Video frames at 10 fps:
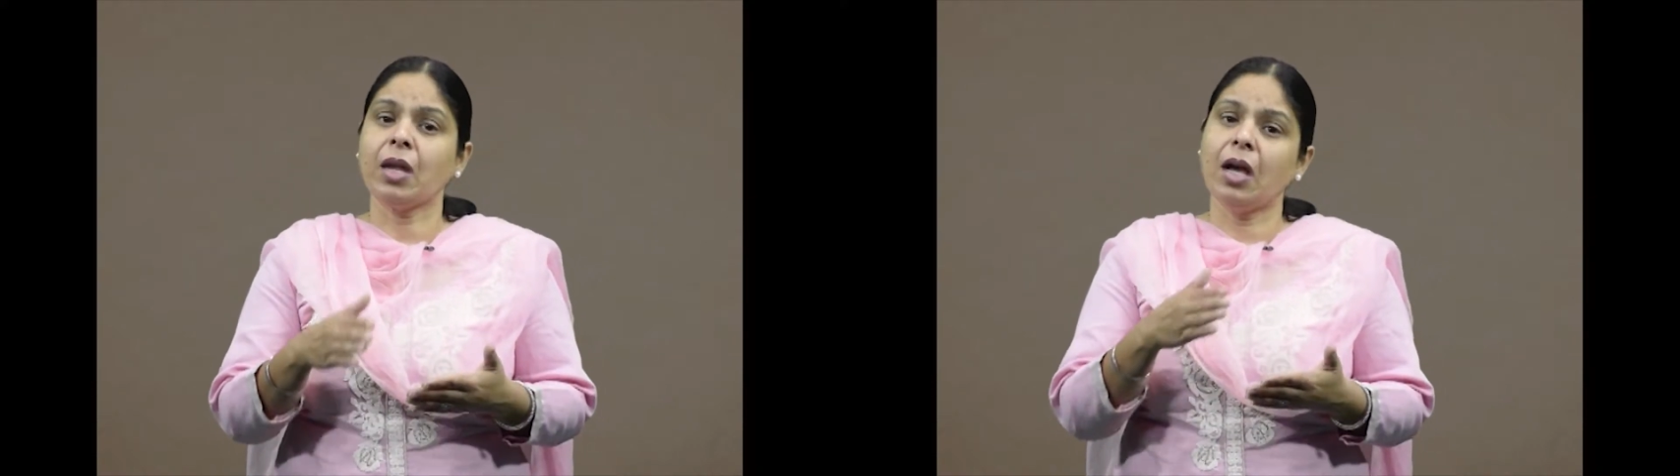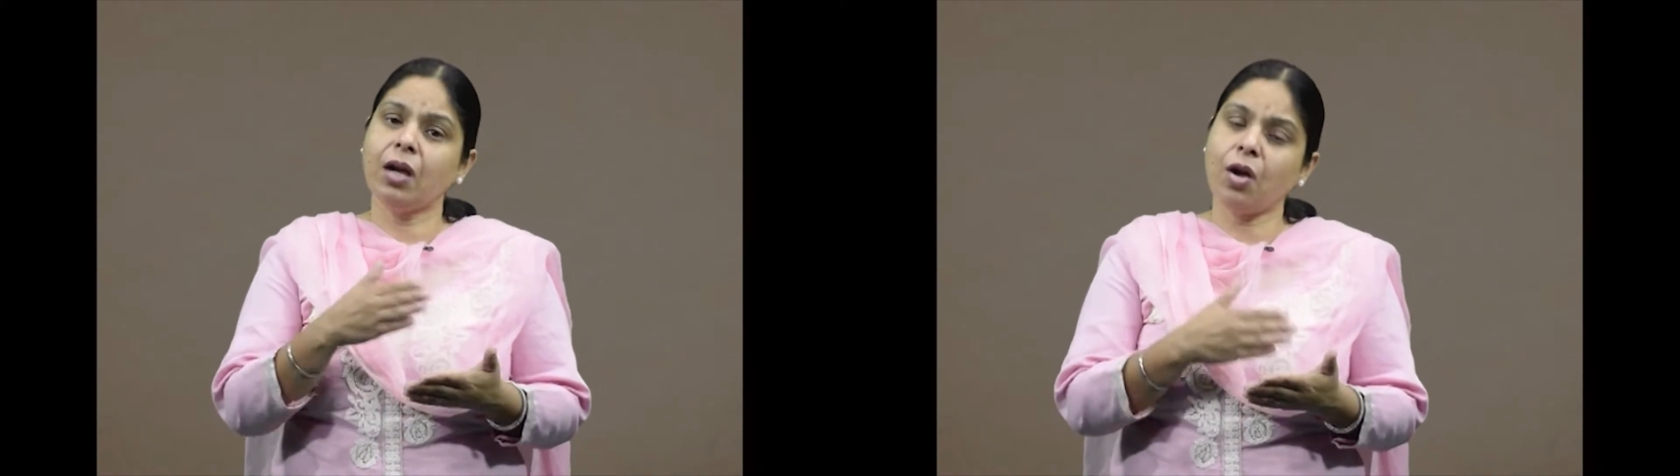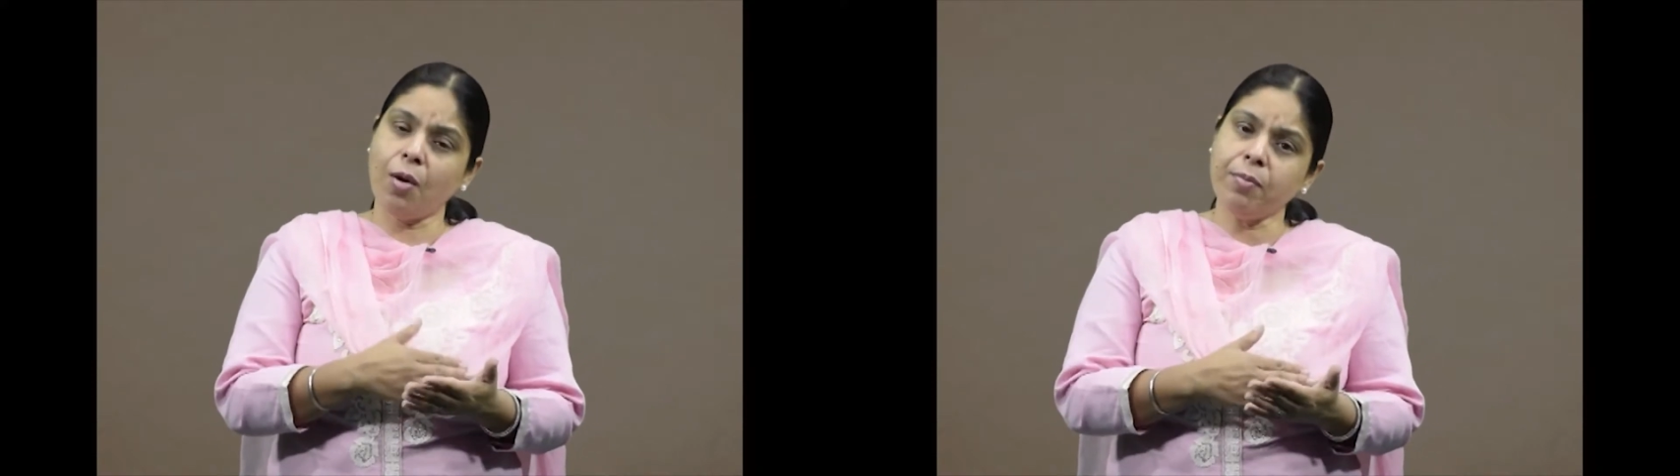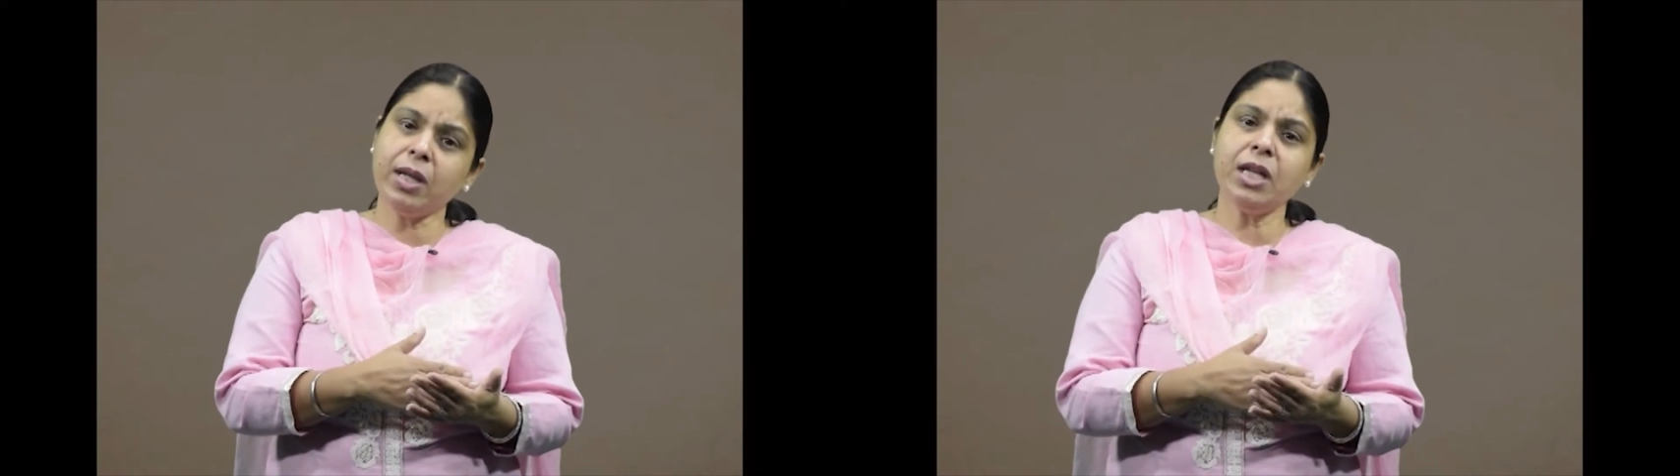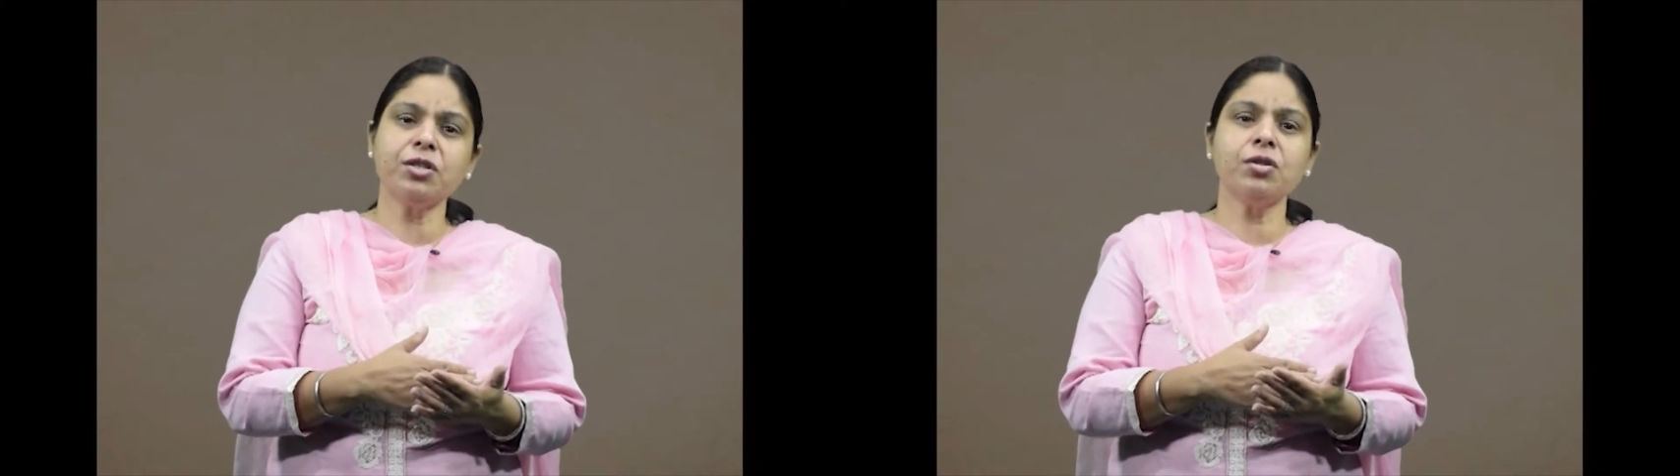A
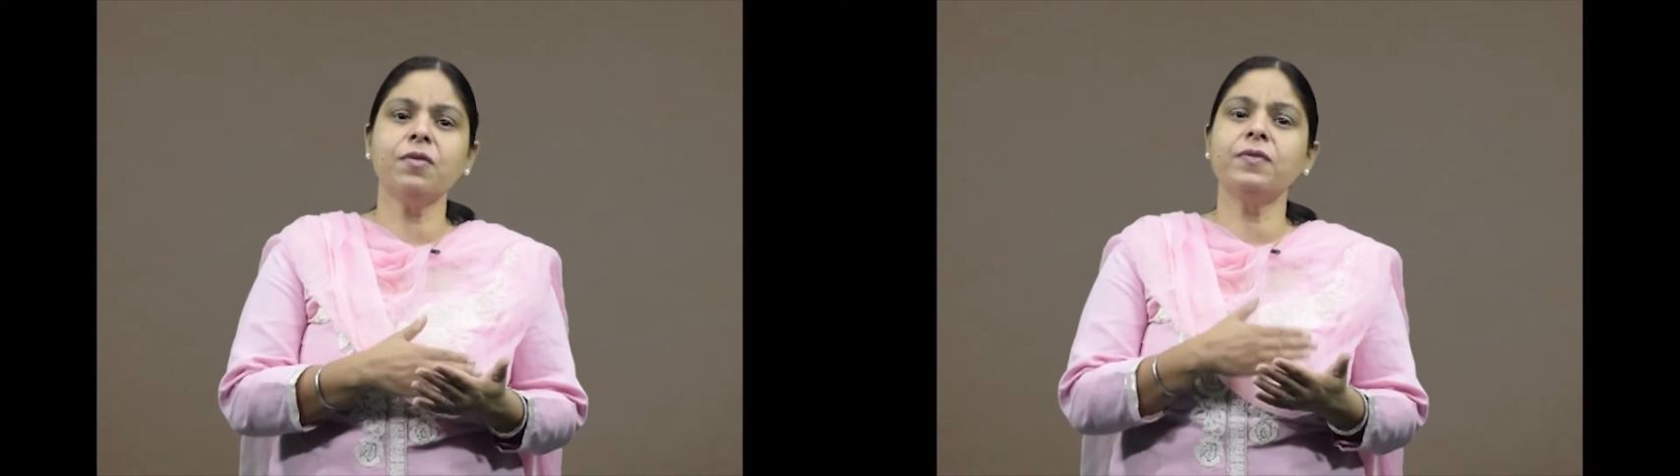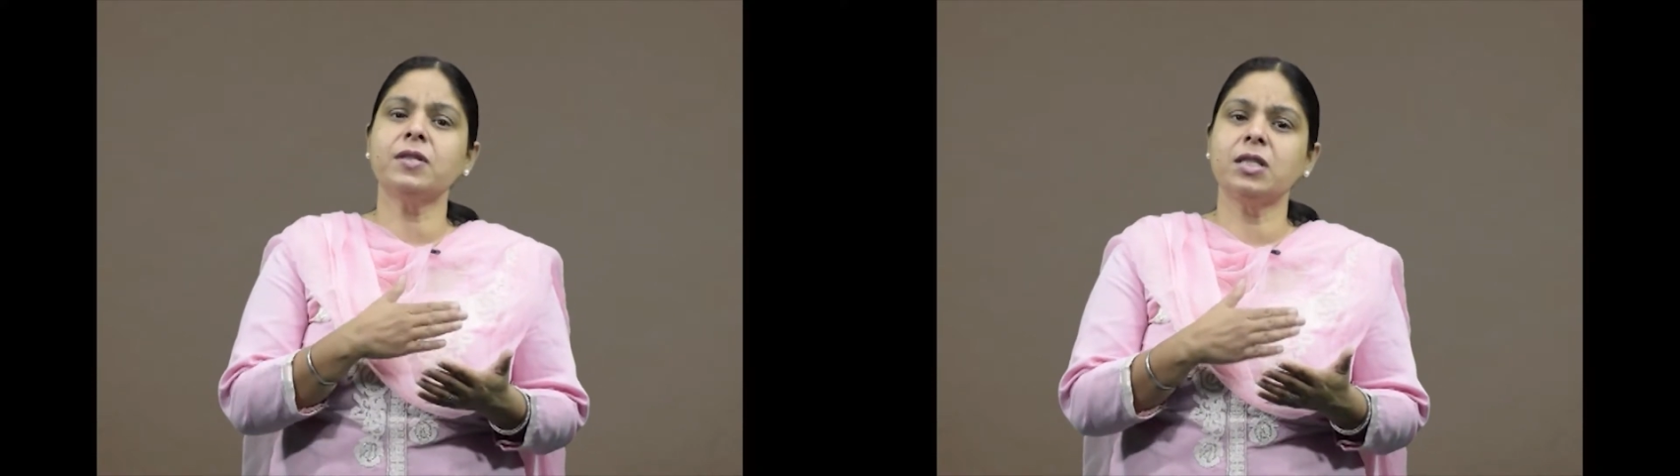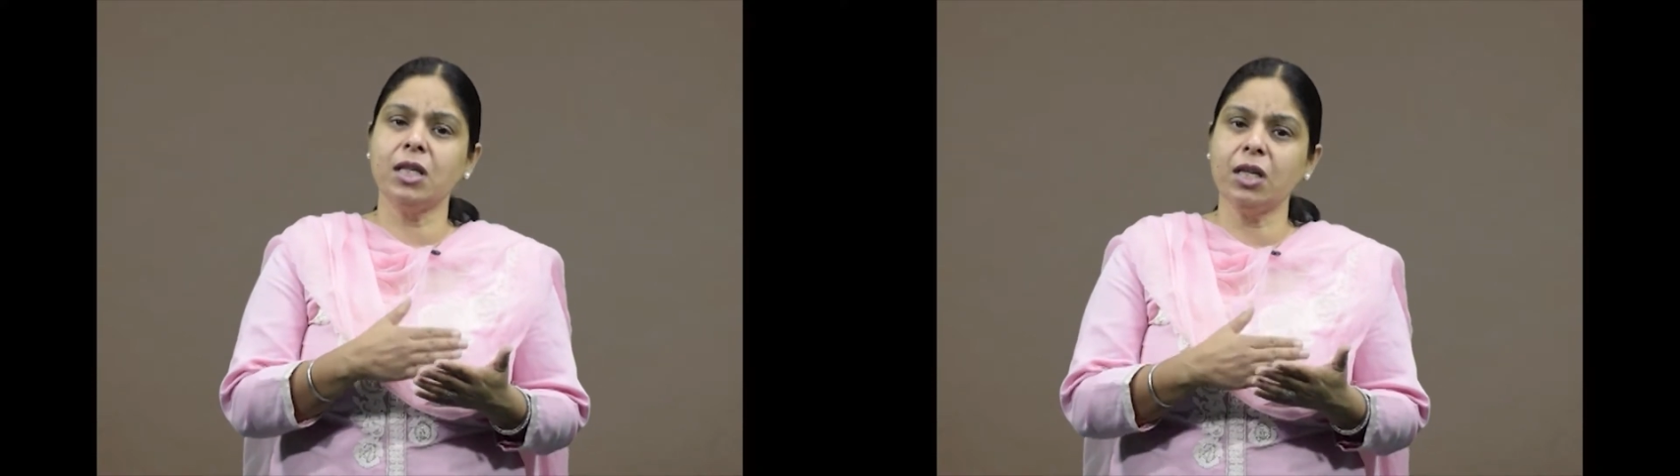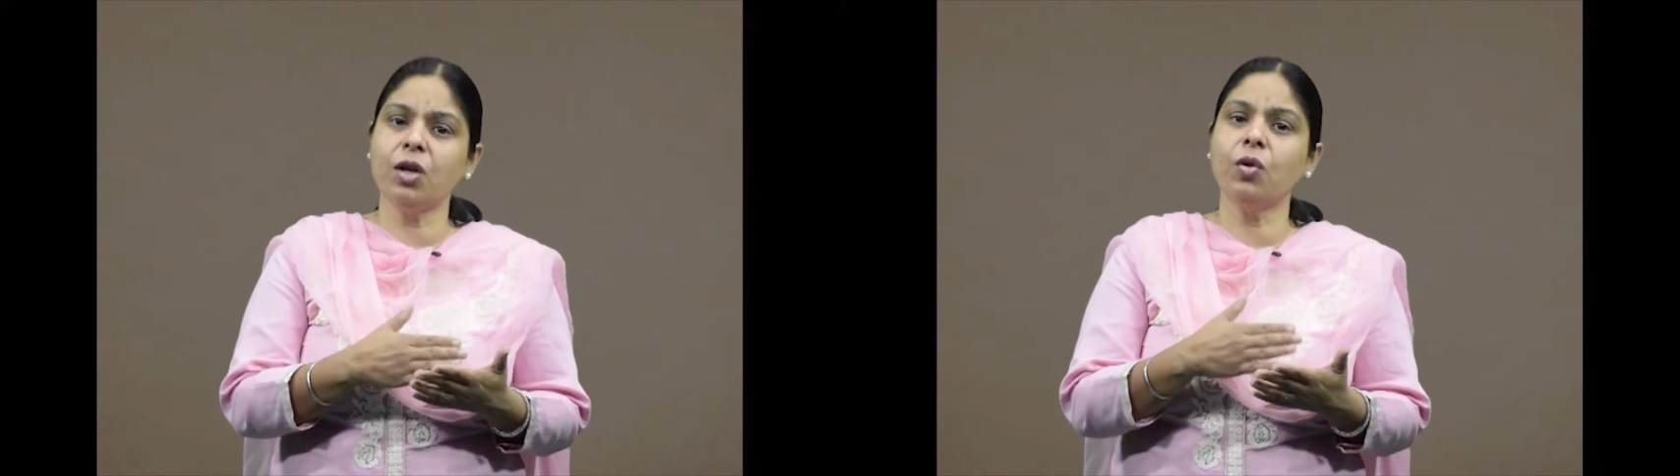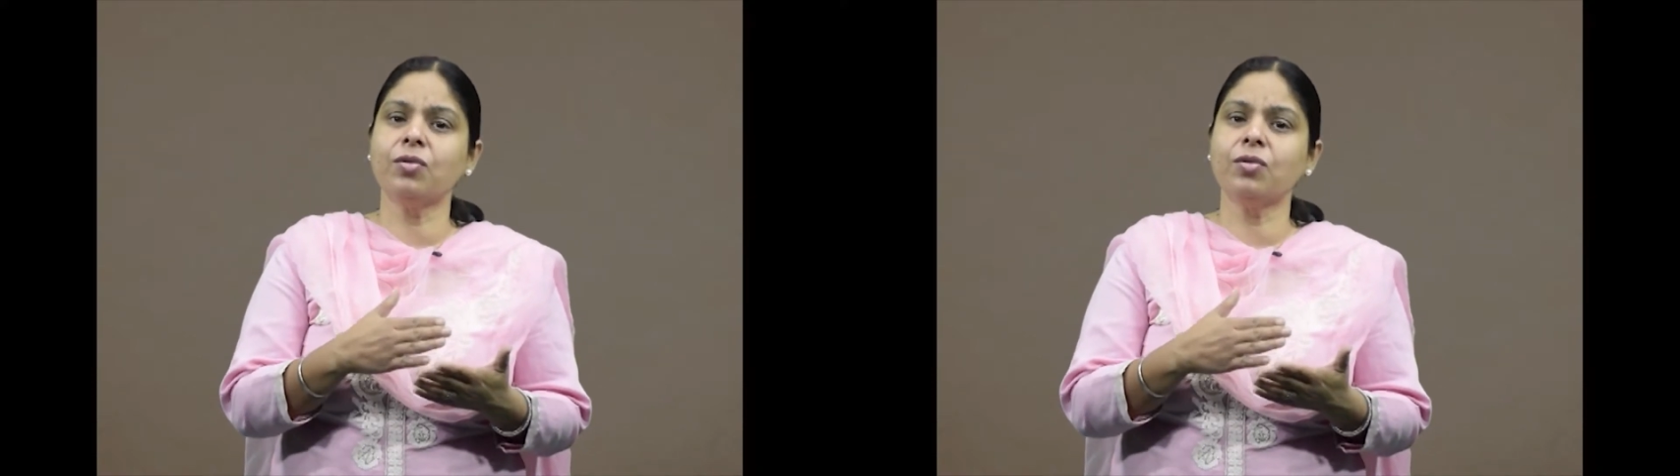combination of stereo